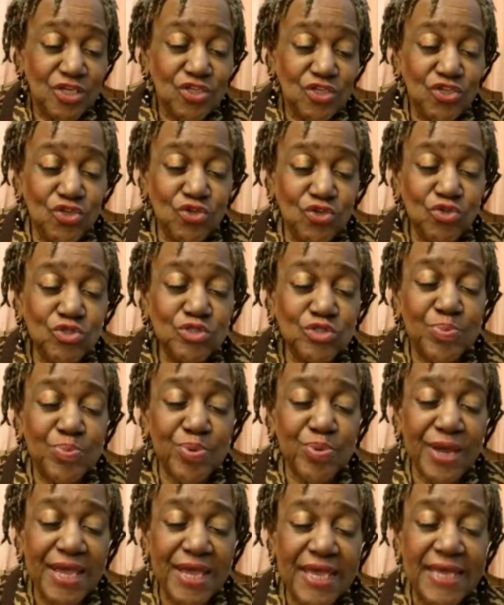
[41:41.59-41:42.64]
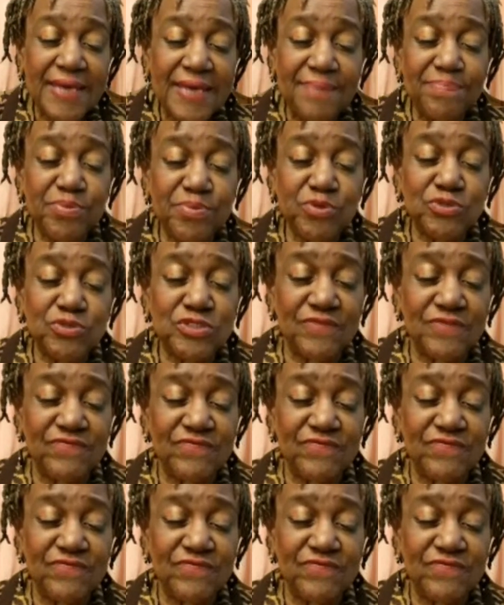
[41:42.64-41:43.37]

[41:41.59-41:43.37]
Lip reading: Use brain boosting